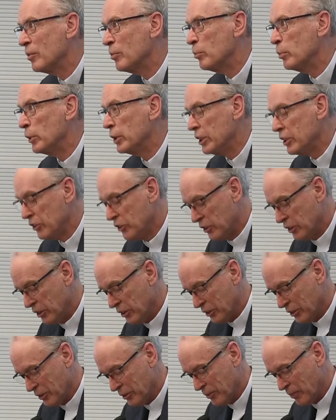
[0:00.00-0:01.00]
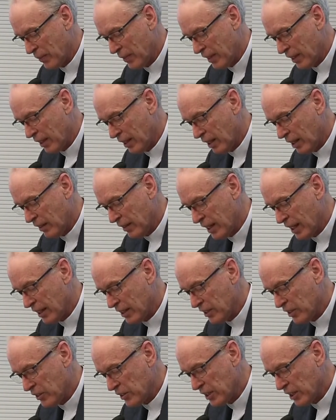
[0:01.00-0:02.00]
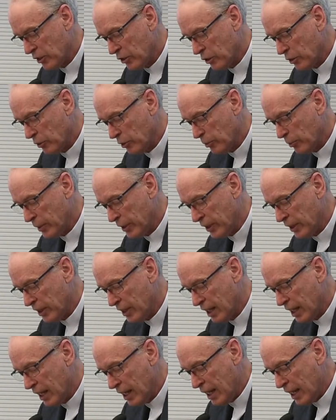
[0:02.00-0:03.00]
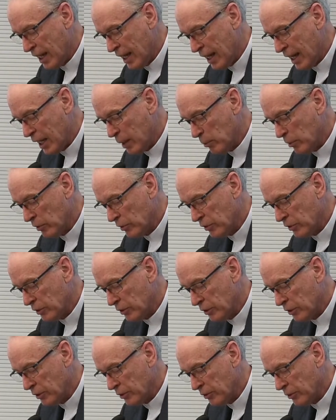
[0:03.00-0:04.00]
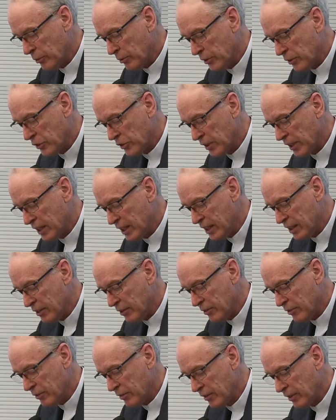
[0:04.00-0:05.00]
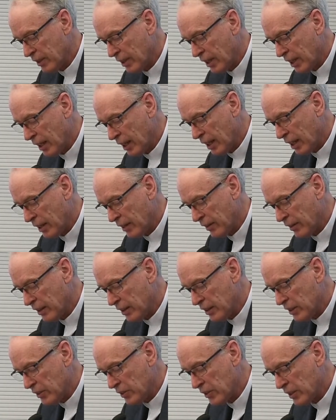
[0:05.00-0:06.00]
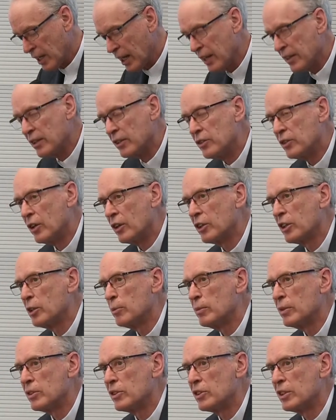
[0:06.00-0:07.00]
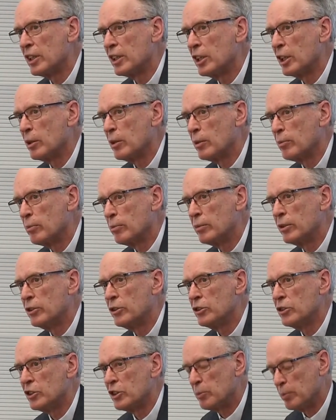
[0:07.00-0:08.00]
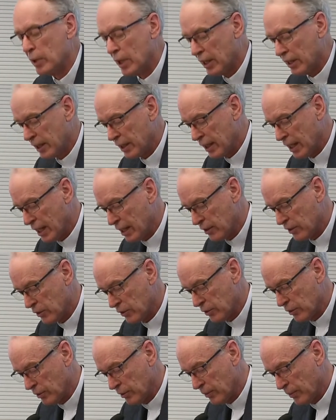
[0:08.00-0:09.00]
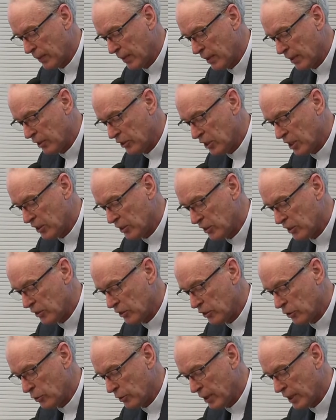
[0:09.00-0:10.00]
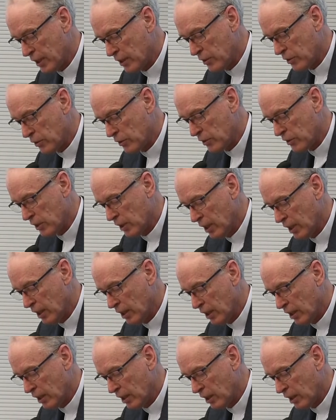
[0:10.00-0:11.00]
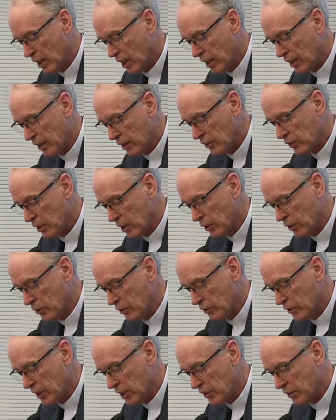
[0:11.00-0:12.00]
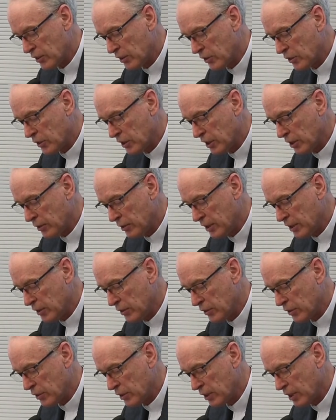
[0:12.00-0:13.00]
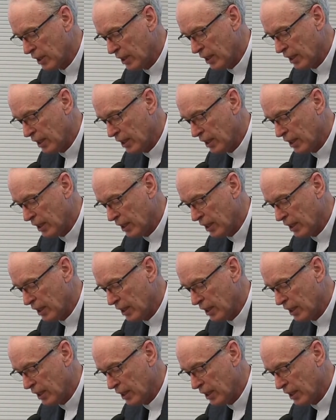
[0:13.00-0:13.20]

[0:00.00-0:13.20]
bring to you, and that is that you would be able to receive these other documents that are produced by the Council: Justice Trends, the Catholic Social Justice Series,